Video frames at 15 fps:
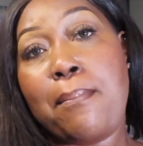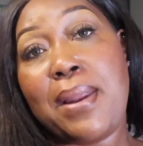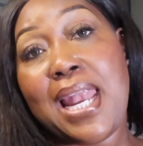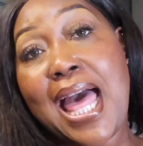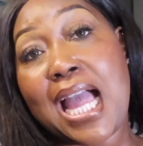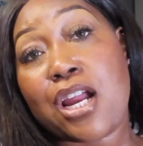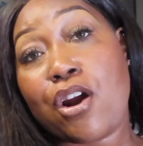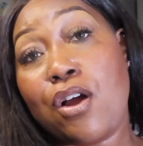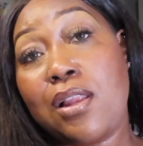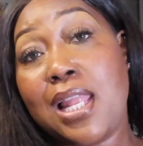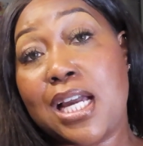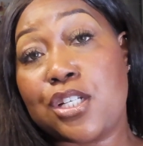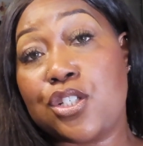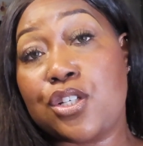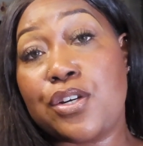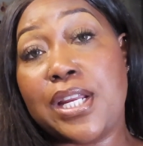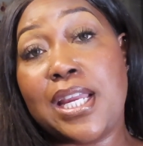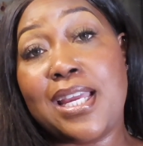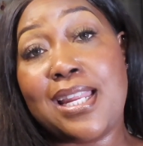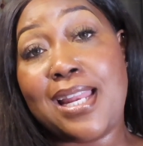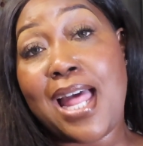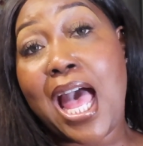black girl
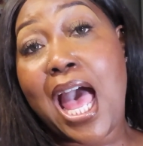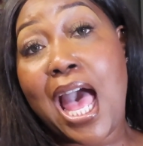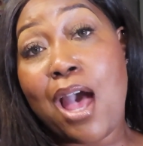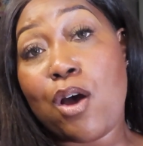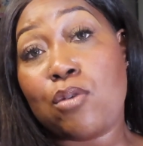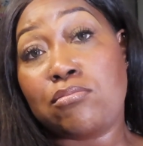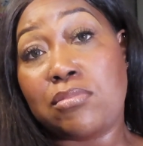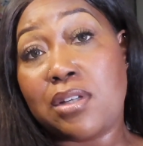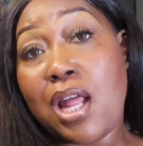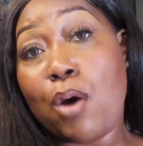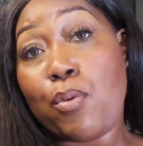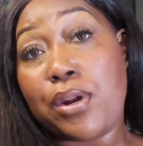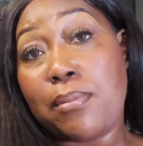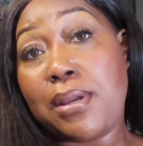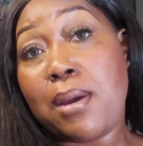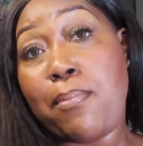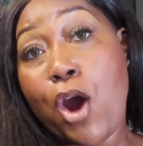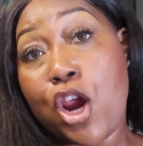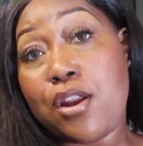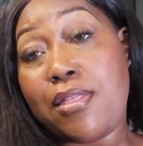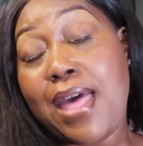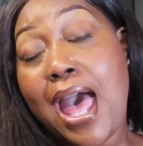luxury, and I want to be a
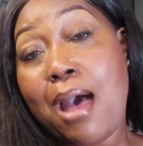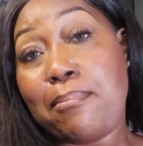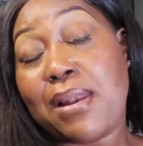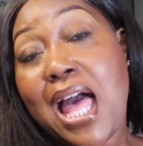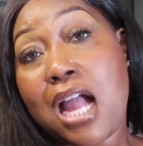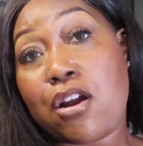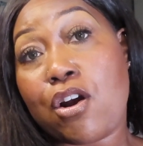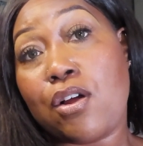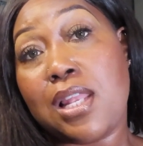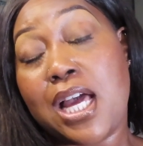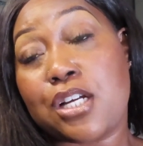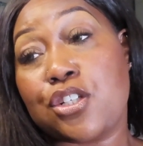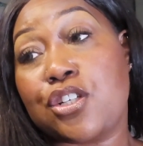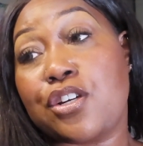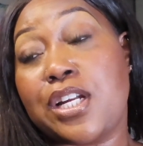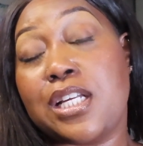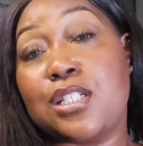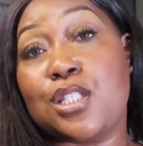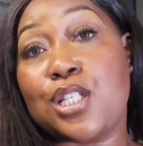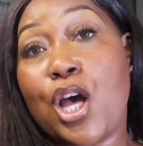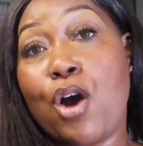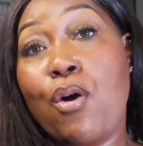part of that black girl luxury.
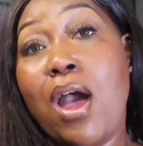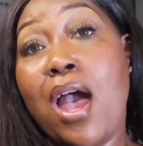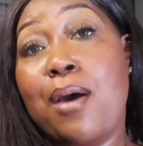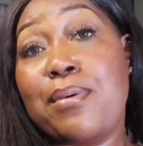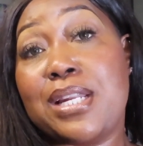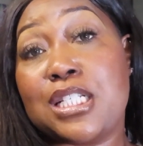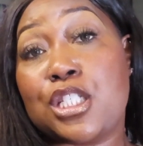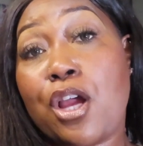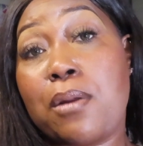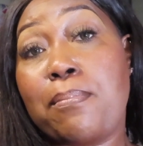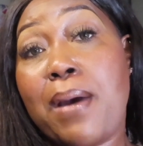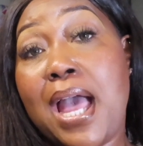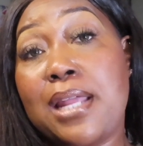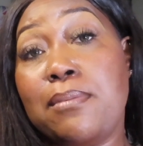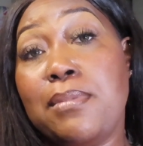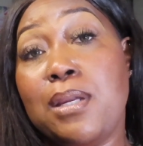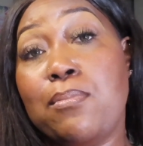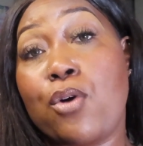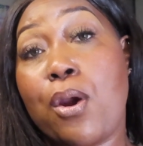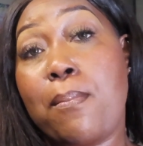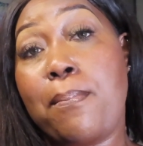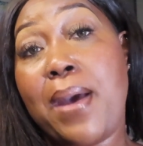So I'm gonna start buying me
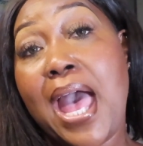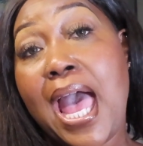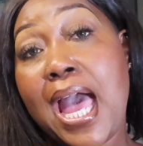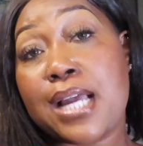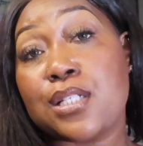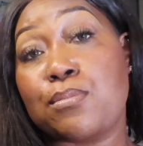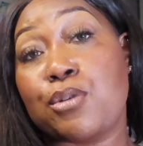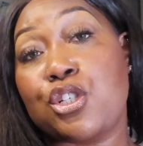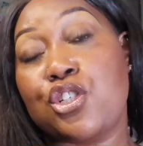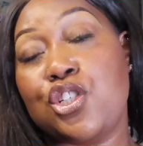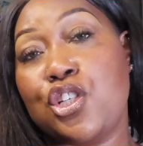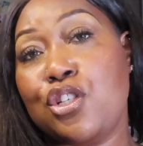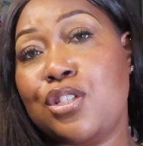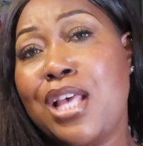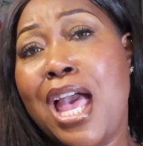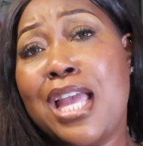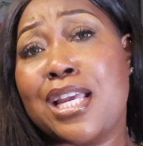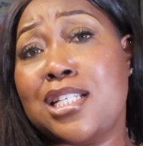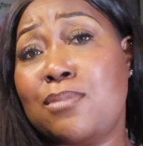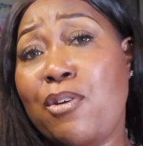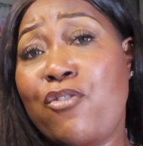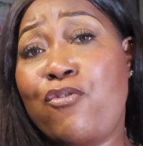more bags, more shoes,
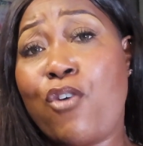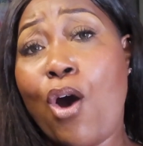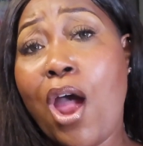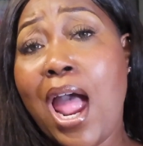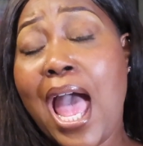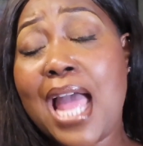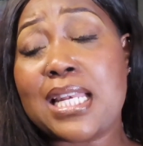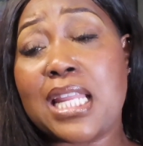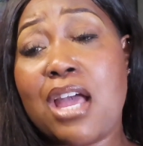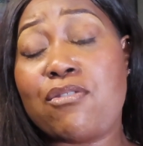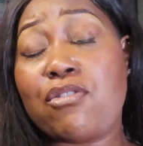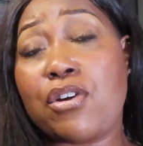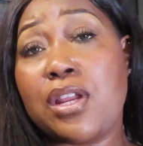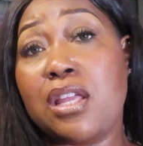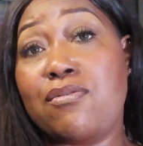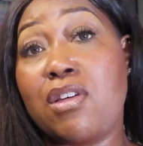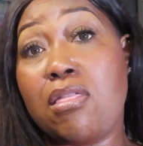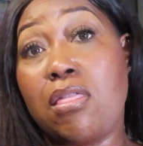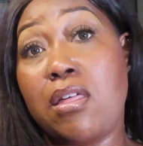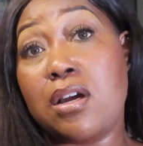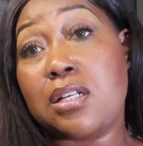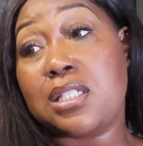because before I never
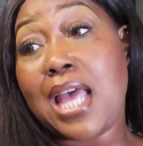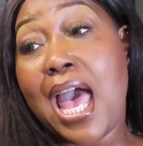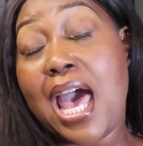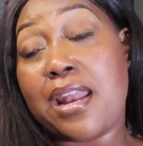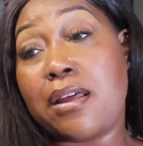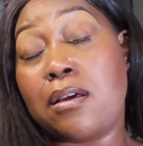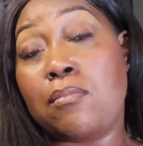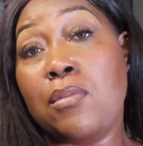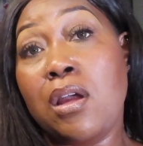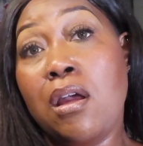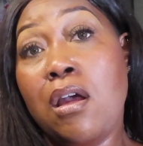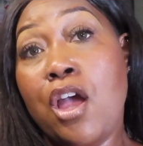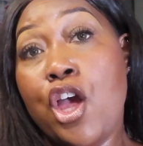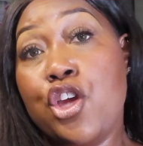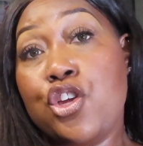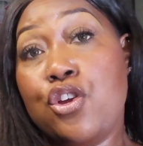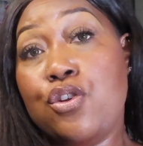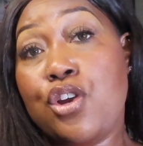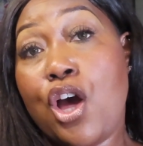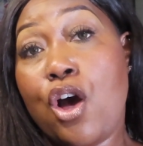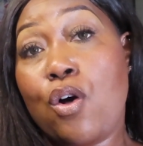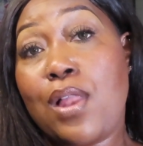even looked at them, you know.